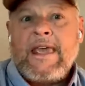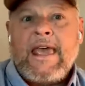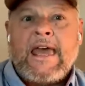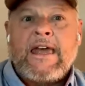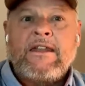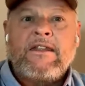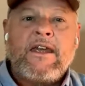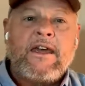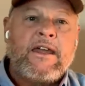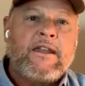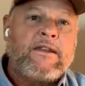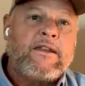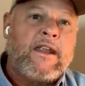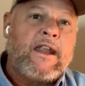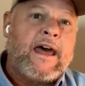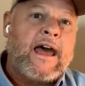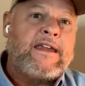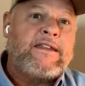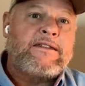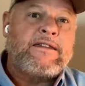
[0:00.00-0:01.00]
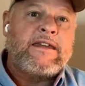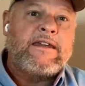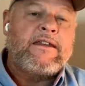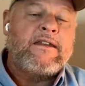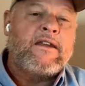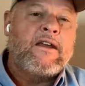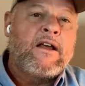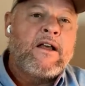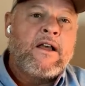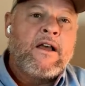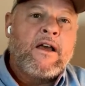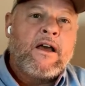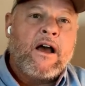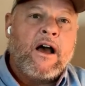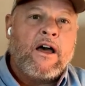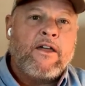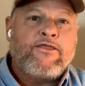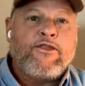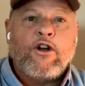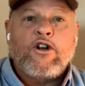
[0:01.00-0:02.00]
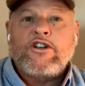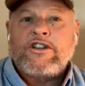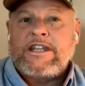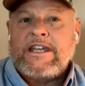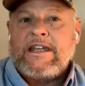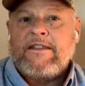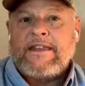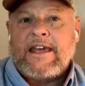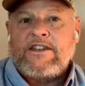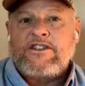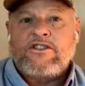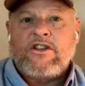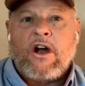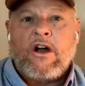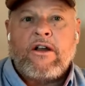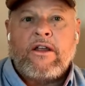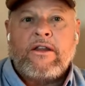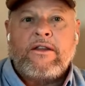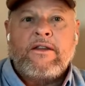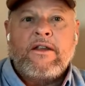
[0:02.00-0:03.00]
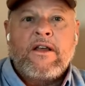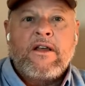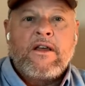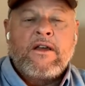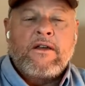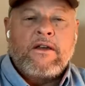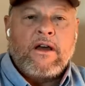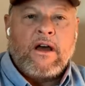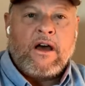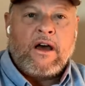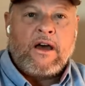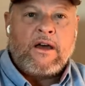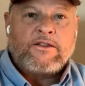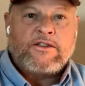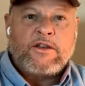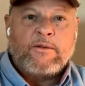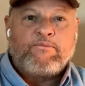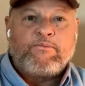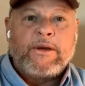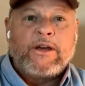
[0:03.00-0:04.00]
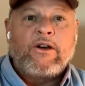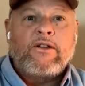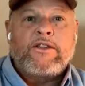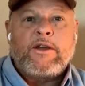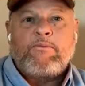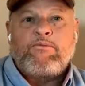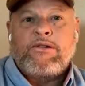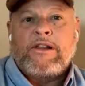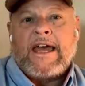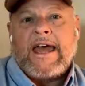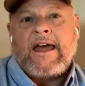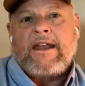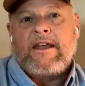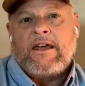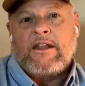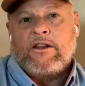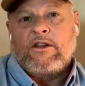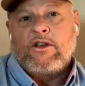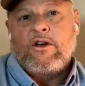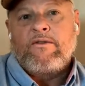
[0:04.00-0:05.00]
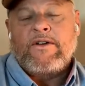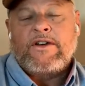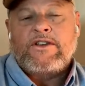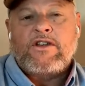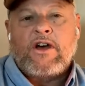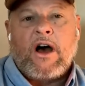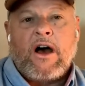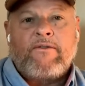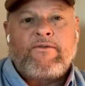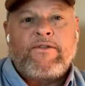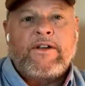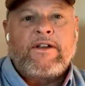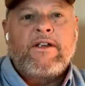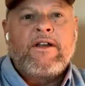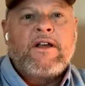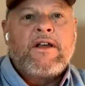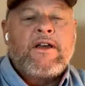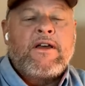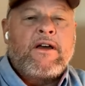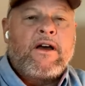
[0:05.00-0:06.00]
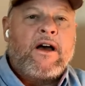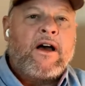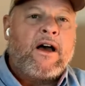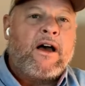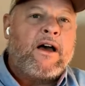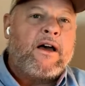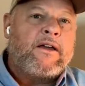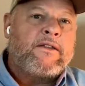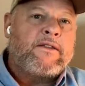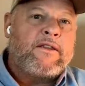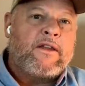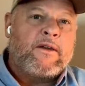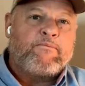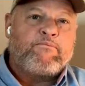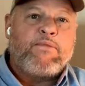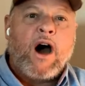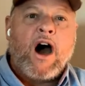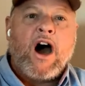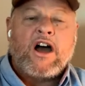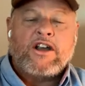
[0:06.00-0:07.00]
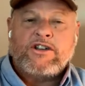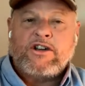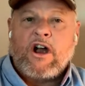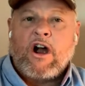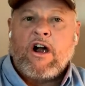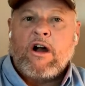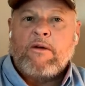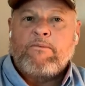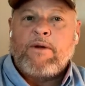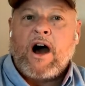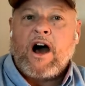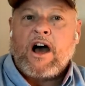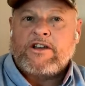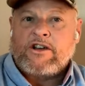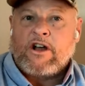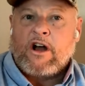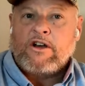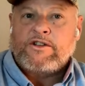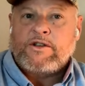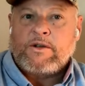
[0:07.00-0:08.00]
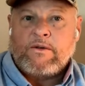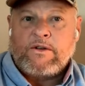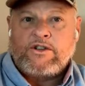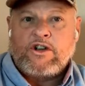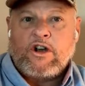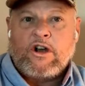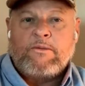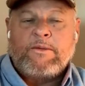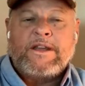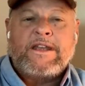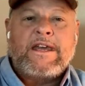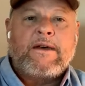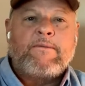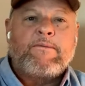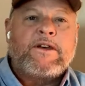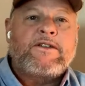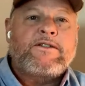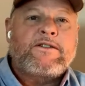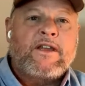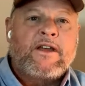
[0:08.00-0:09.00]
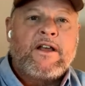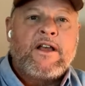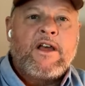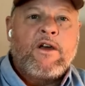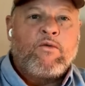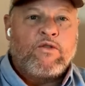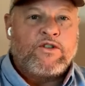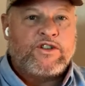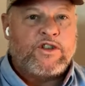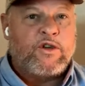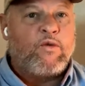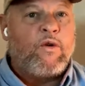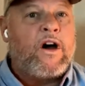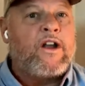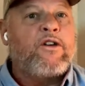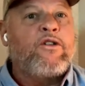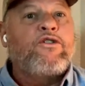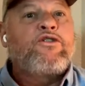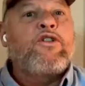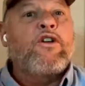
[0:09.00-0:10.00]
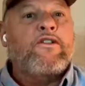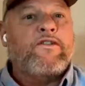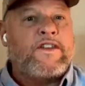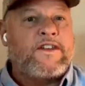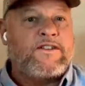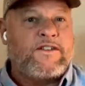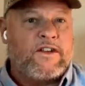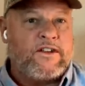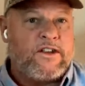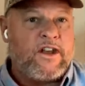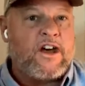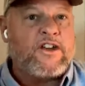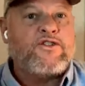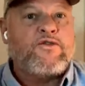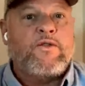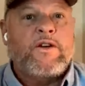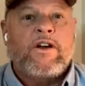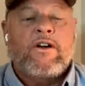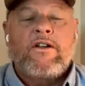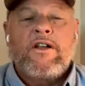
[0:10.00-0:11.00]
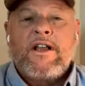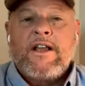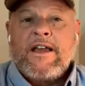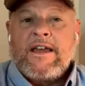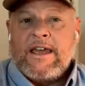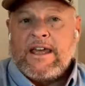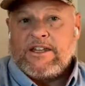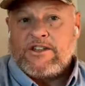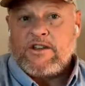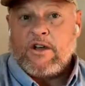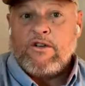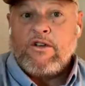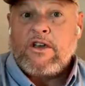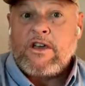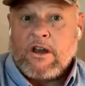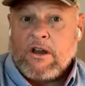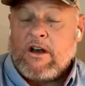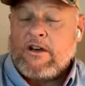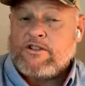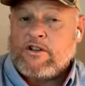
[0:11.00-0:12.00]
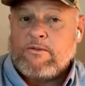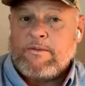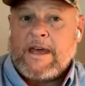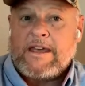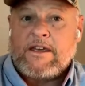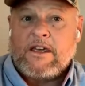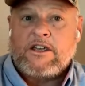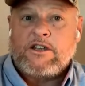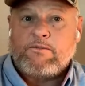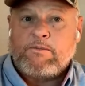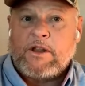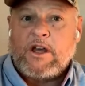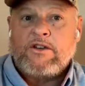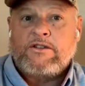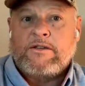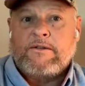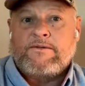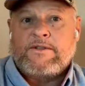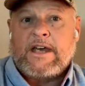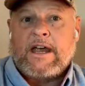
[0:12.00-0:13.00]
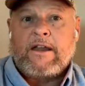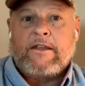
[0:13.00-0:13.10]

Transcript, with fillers: And in nineteen thirteen, they started uh, to build the plant at Ludwigshafen. Uh, the Bosch, Carl Bosch, also a German chemist, was the one who took this industrial, and so you can also make explosives